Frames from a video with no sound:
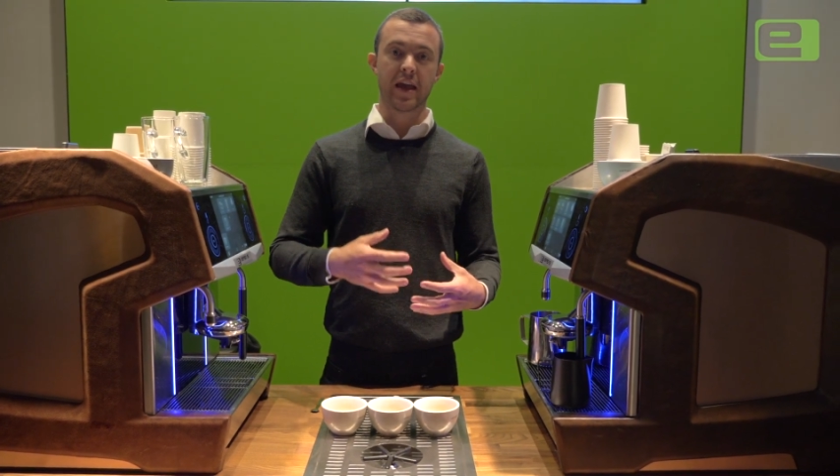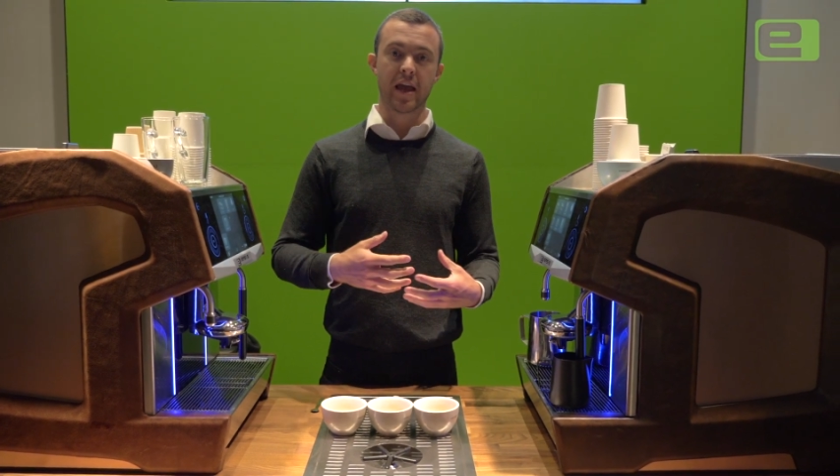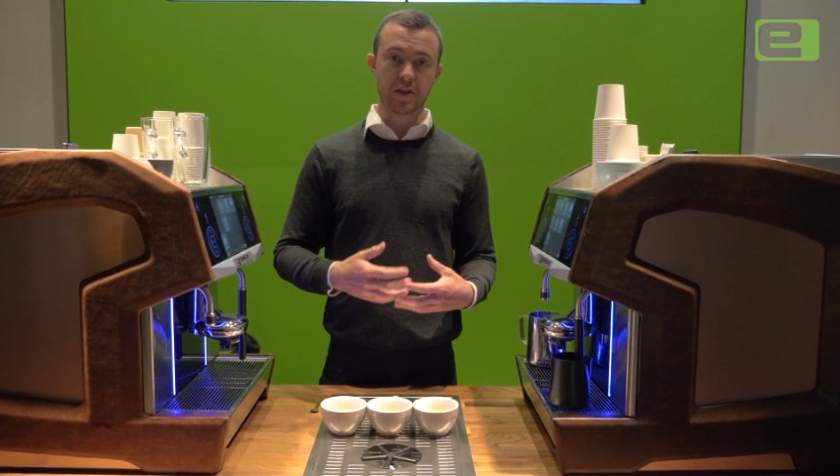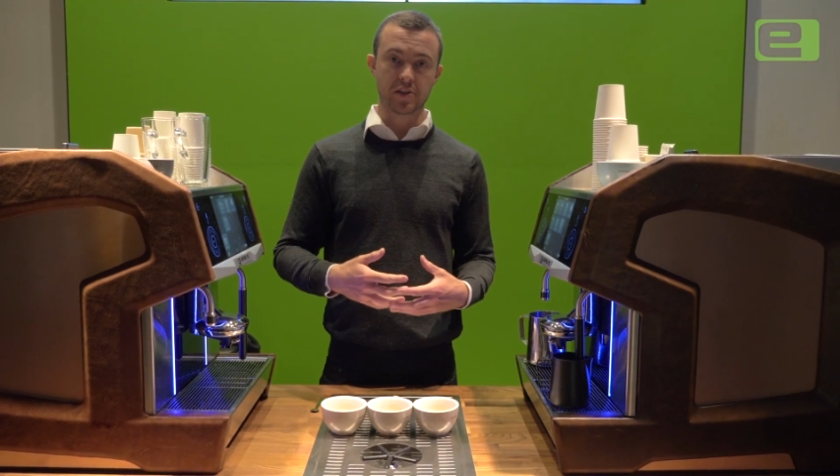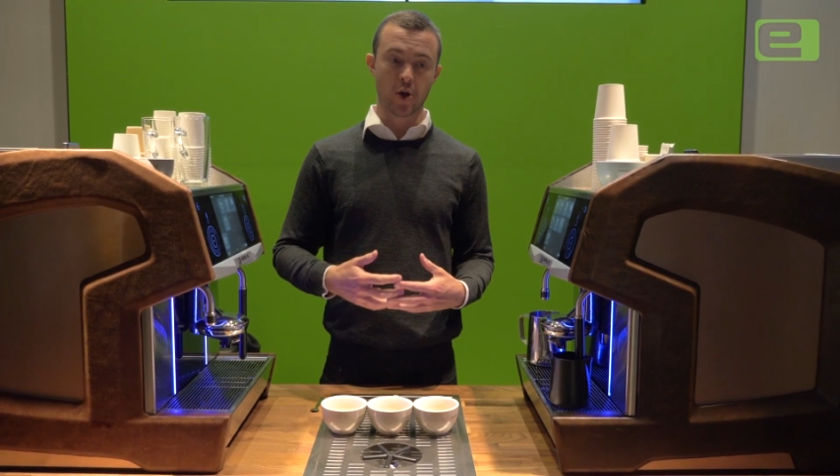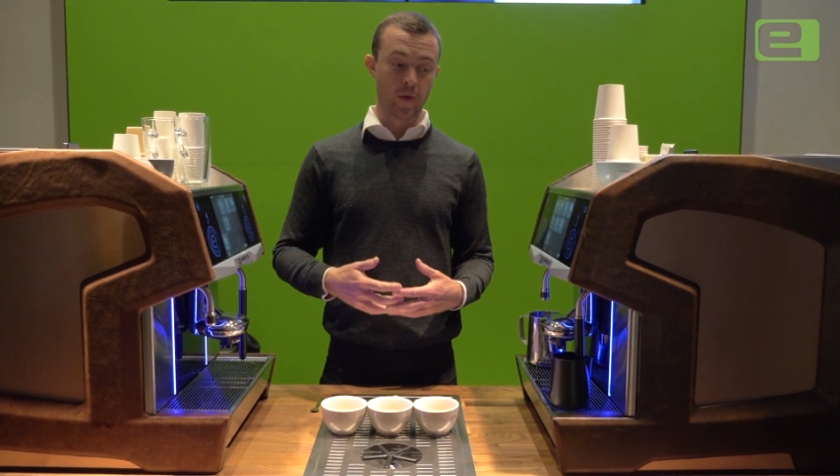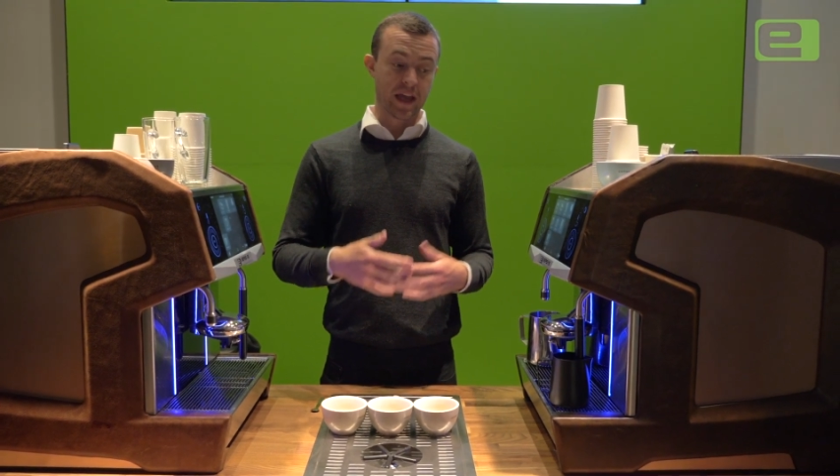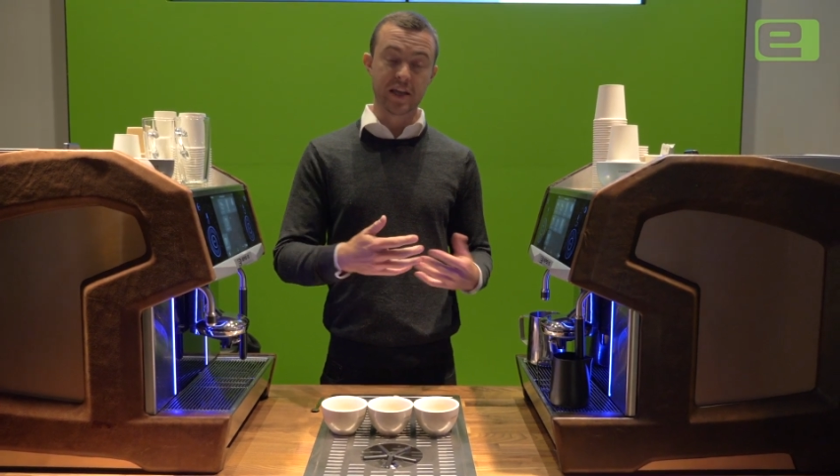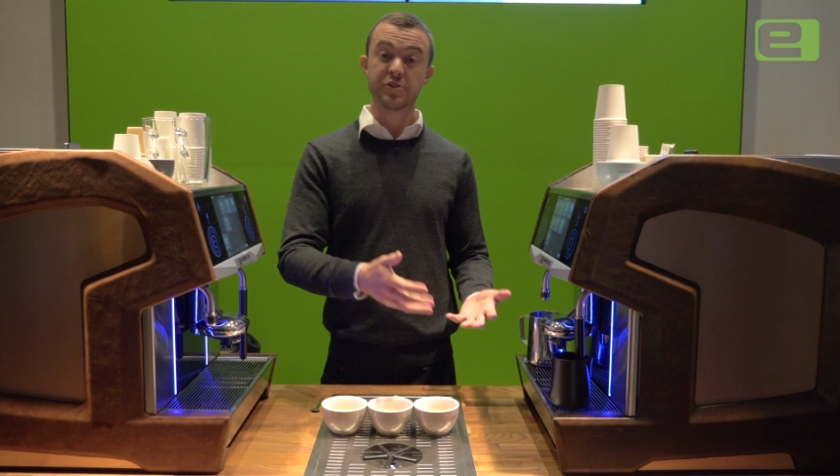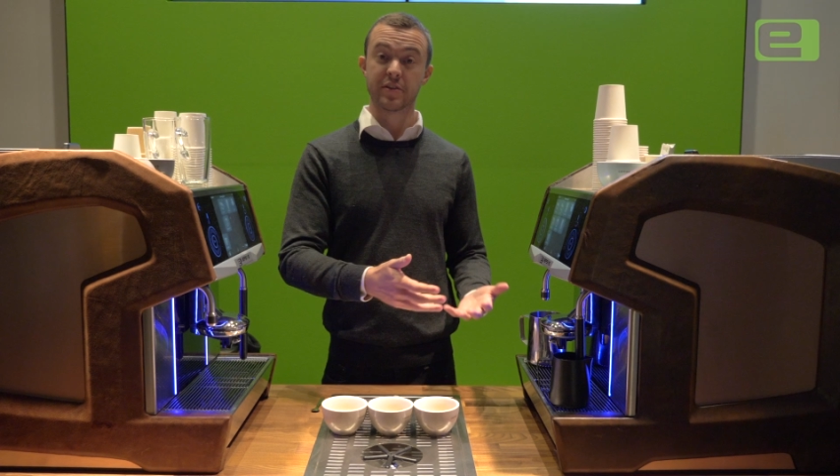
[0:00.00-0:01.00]
air that's
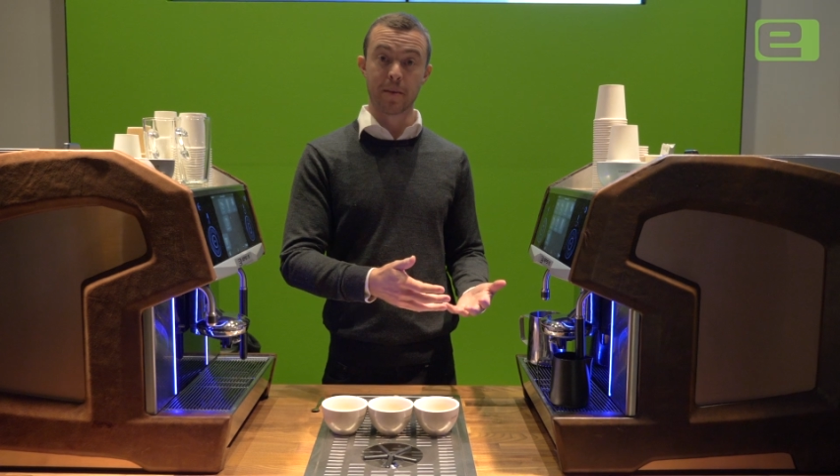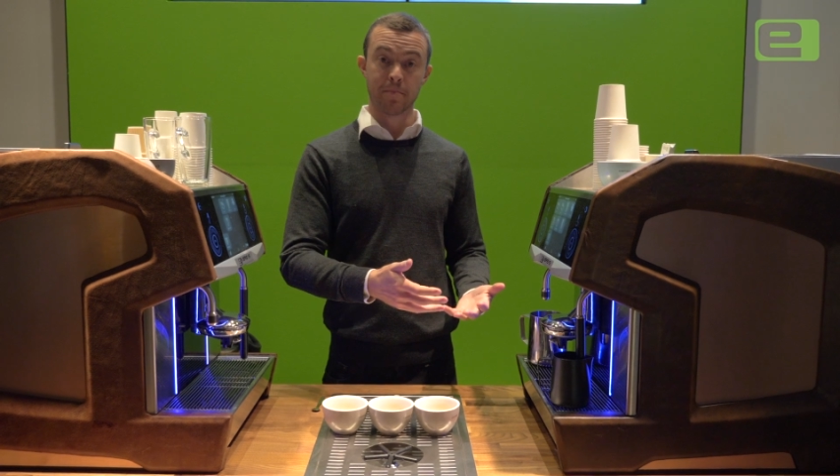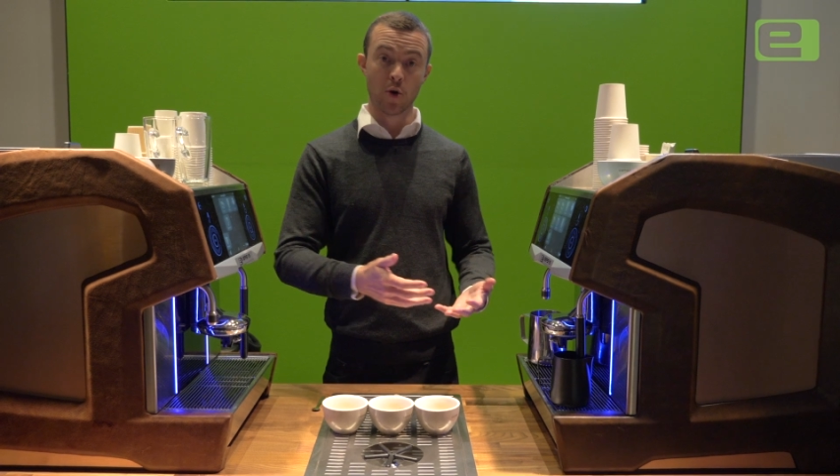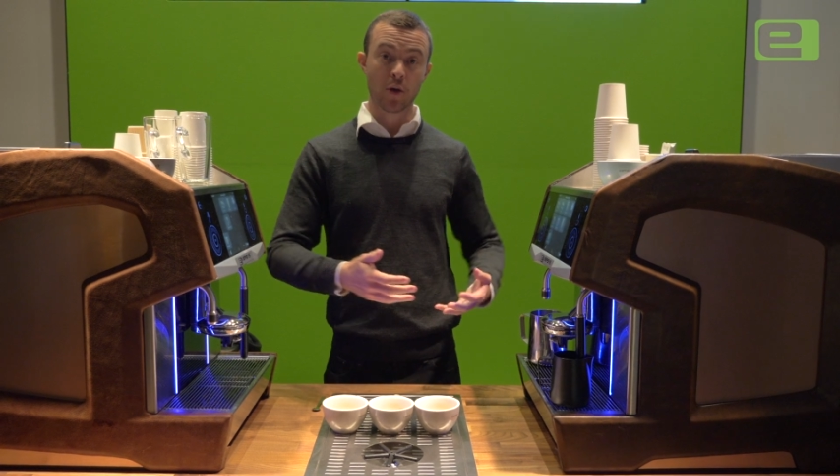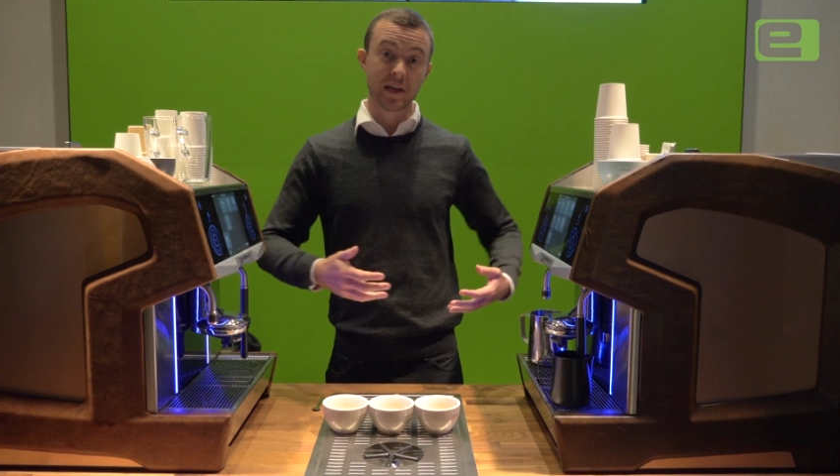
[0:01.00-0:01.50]
going into that milk